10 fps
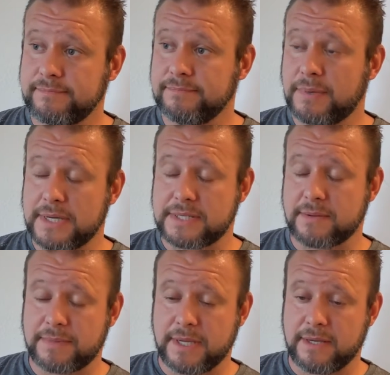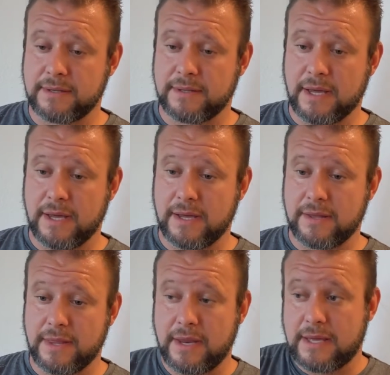But it's something
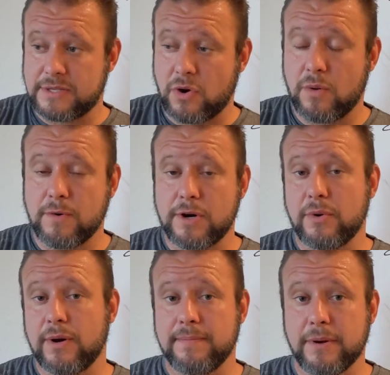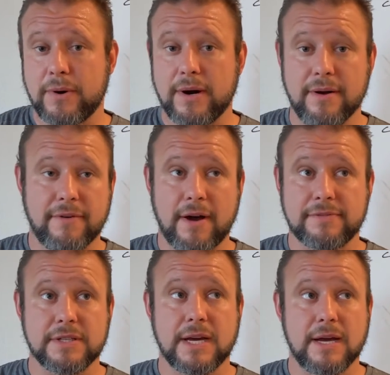that as a homeowner you want to be aware of.
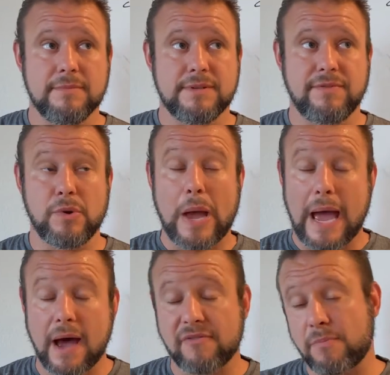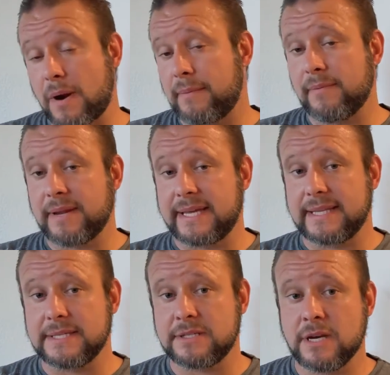Oftentimes, if you have a problem like
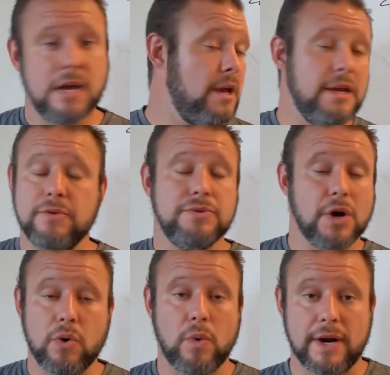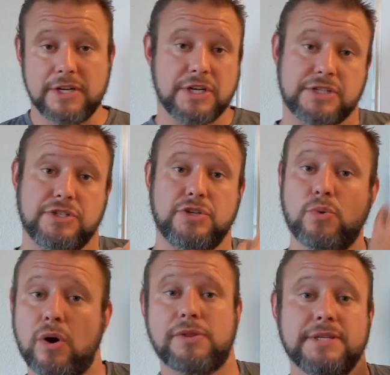this, you don't want to just do
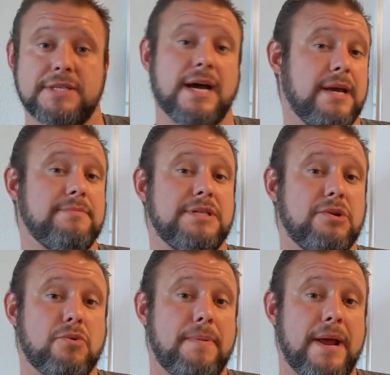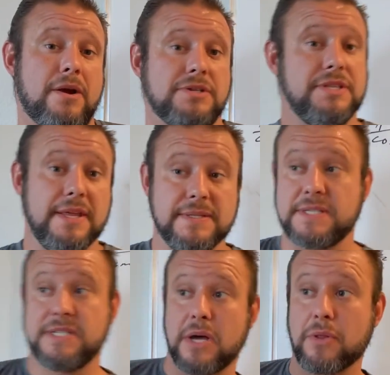all these type C repairs and then
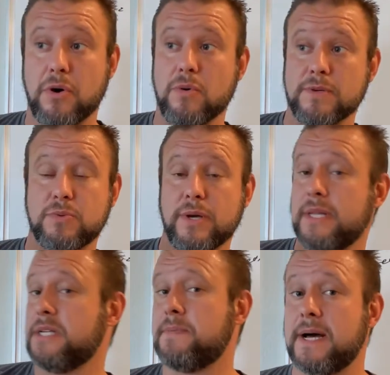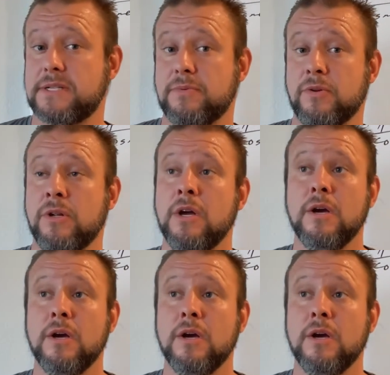sell the home as quickly as possible.